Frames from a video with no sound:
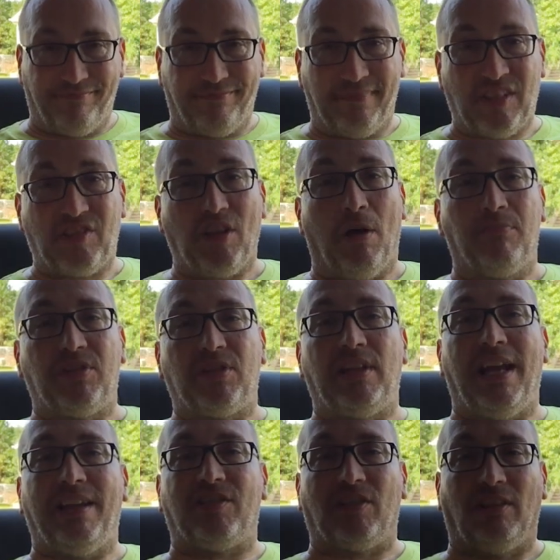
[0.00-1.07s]
Some
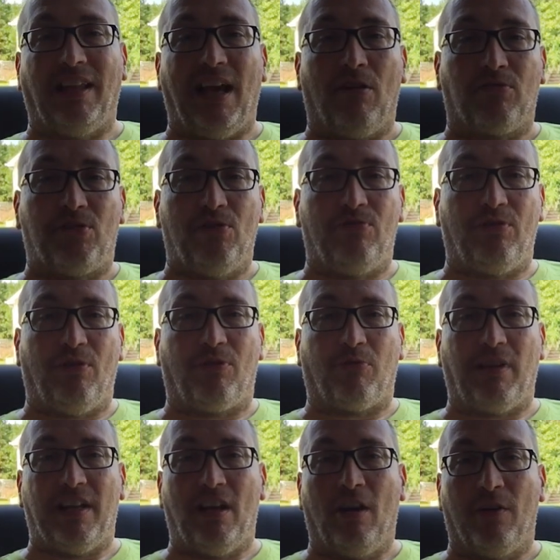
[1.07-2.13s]
states allow
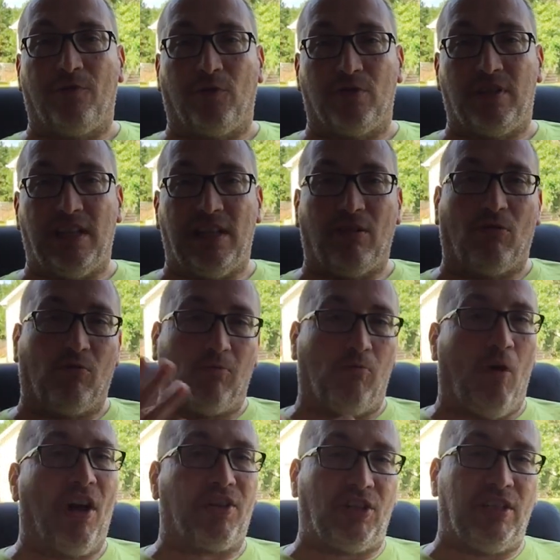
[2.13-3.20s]
223 to hunt for deer.
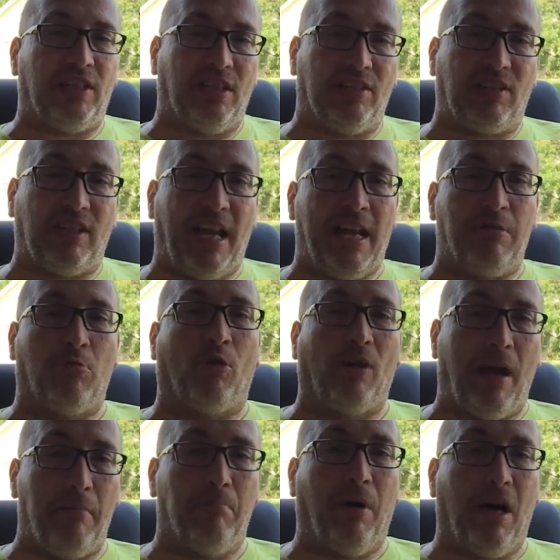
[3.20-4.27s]
Washington State, where
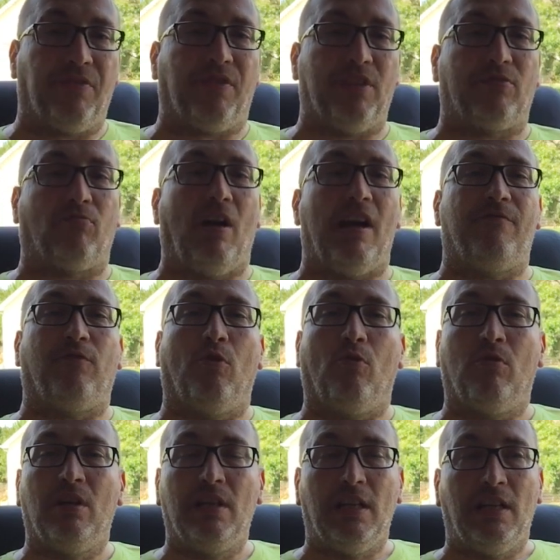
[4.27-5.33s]
I bought this
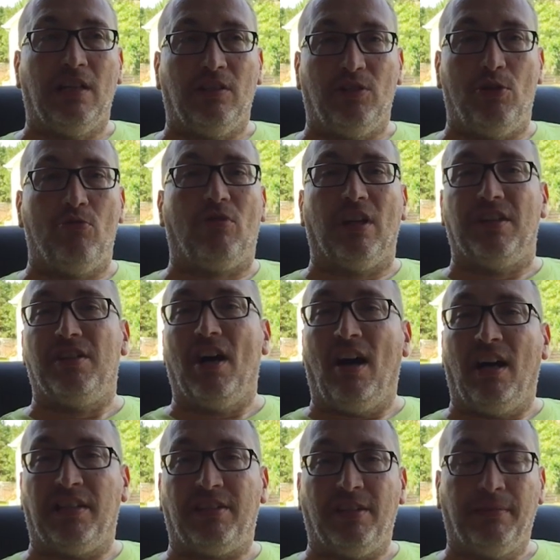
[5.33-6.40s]
rifle, you could
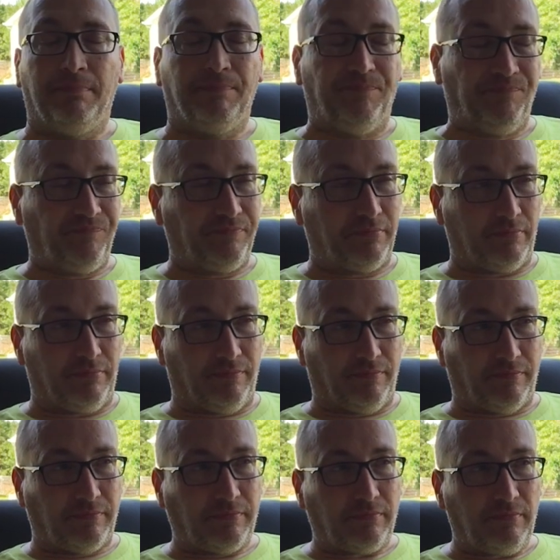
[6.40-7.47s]
not
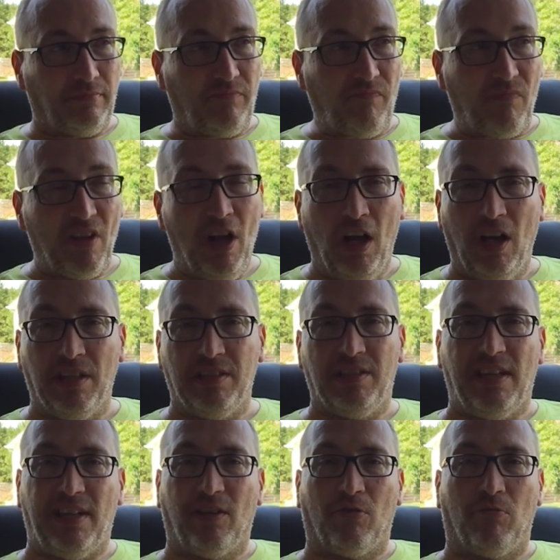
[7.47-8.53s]
hunt
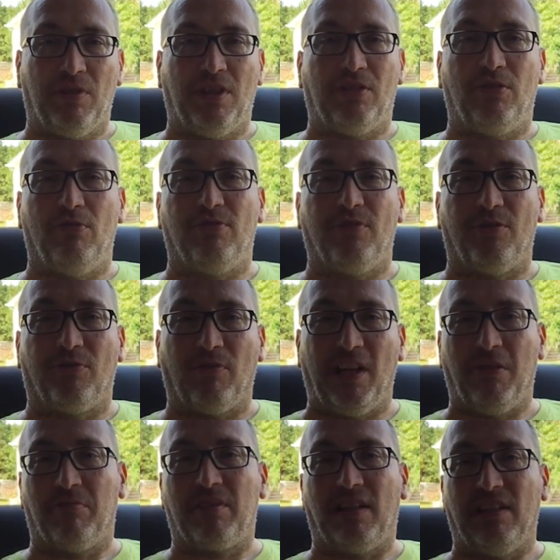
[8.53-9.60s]
deer with a 223.
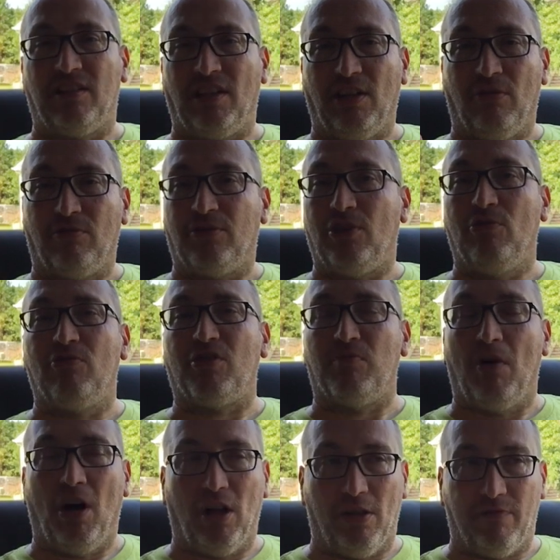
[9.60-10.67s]
It was considered too
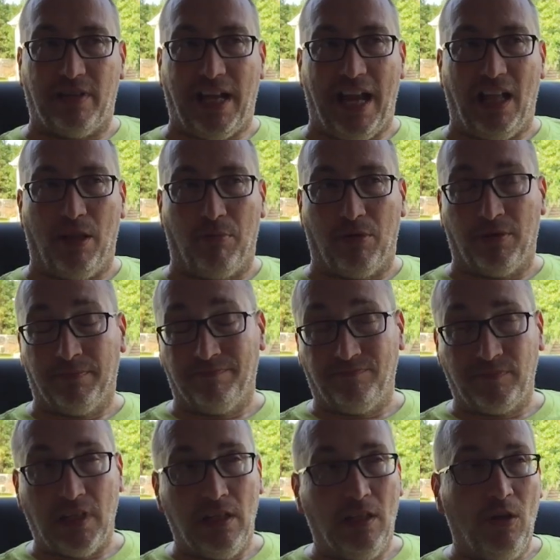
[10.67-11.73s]
small of a caliber,
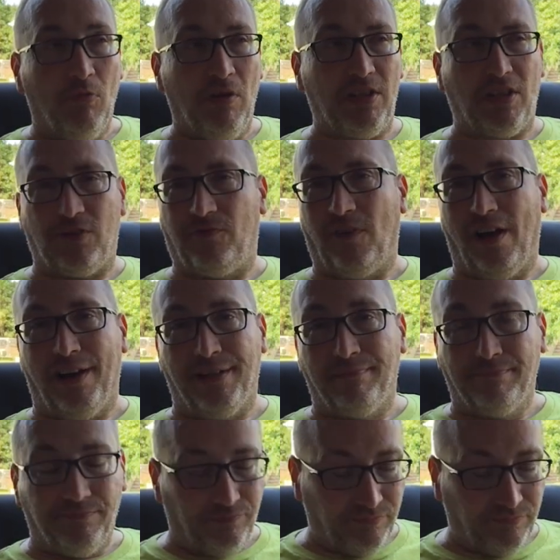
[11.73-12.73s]
which is fine.